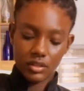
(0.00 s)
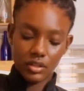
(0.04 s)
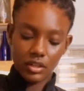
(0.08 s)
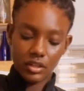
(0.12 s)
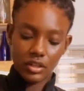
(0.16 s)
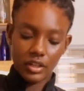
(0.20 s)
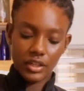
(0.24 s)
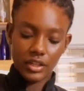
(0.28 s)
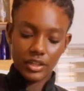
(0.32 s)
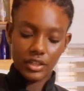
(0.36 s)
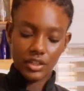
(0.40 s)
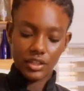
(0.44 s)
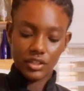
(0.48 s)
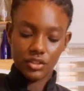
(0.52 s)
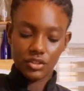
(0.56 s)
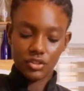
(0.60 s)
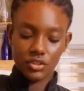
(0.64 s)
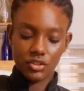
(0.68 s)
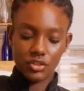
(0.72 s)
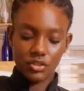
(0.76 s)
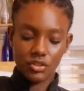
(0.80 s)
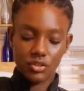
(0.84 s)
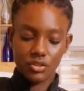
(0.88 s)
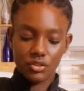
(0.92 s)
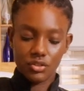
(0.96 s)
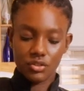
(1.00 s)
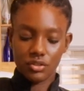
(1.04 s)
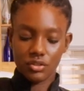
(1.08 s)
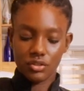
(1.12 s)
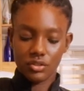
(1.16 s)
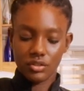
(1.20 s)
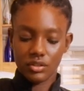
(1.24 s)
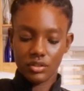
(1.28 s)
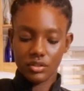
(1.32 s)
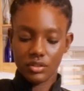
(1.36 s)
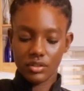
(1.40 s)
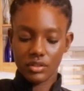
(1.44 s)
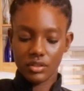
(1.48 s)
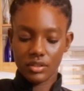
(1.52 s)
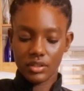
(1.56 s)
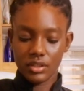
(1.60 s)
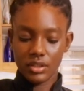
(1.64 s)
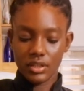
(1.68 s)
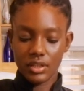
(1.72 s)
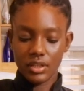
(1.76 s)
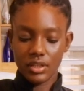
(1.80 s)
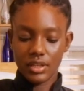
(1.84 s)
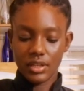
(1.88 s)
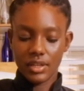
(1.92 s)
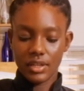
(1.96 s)
Garnish.
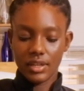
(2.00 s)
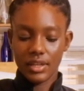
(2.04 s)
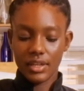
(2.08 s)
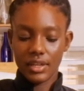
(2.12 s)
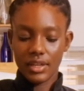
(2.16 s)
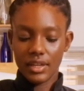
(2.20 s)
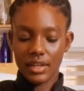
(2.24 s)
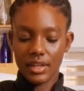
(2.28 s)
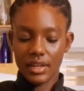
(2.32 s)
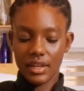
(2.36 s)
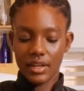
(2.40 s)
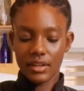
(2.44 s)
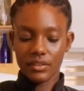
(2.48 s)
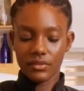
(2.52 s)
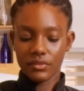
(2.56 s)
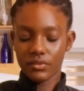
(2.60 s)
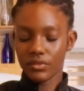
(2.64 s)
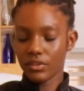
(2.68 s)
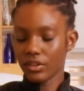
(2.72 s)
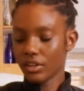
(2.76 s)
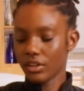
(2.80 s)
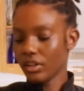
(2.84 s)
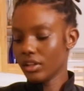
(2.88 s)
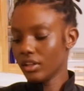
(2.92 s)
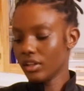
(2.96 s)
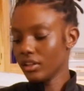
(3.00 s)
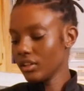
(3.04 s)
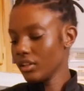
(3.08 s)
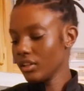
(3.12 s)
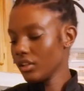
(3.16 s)
And for a